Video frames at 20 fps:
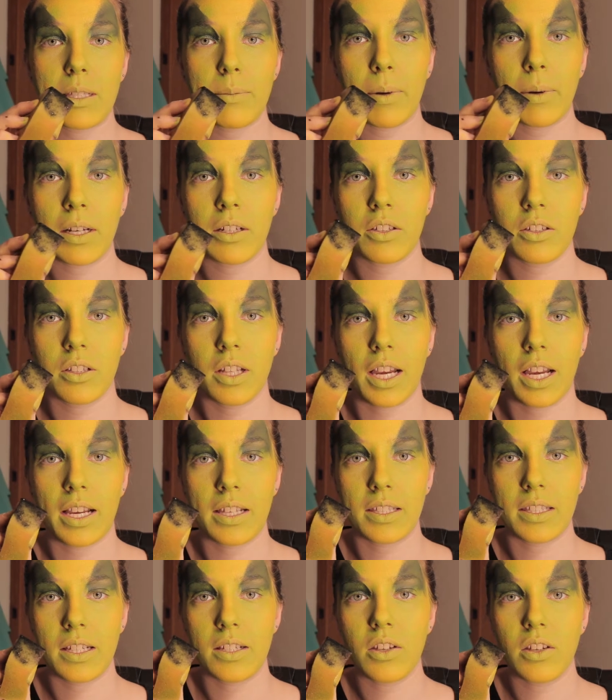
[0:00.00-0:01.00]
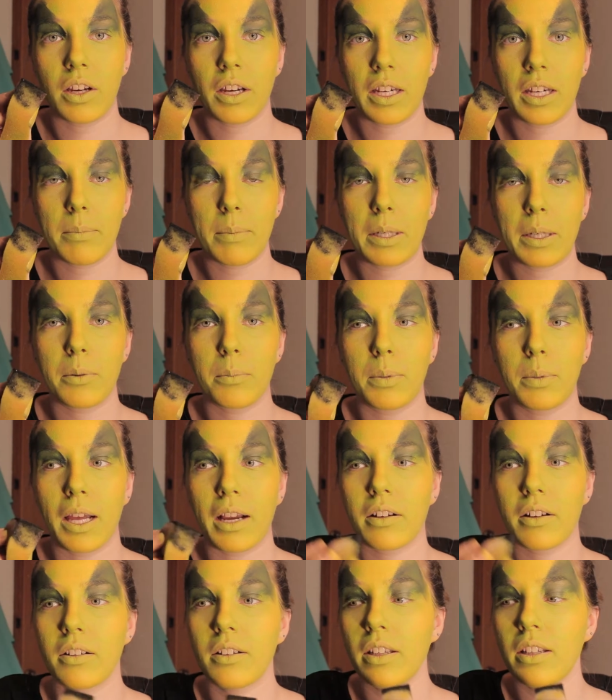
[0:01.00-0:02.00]
sponge that has the tiny bit of
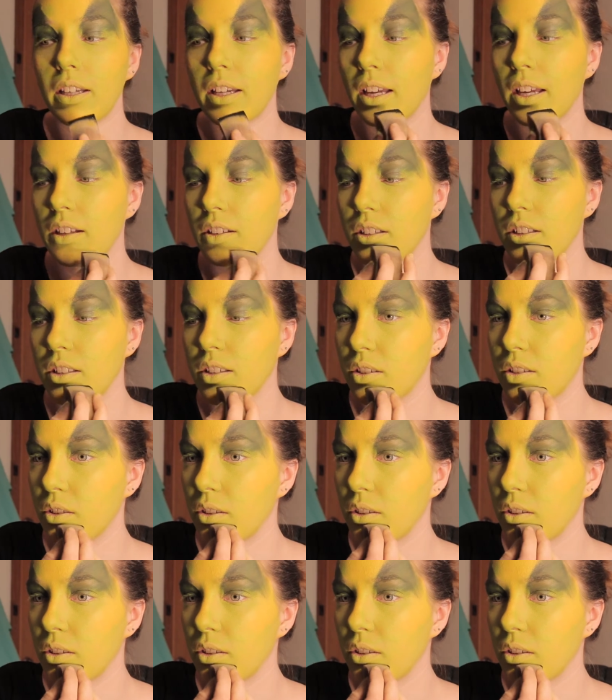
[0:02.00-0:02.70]
black on it and just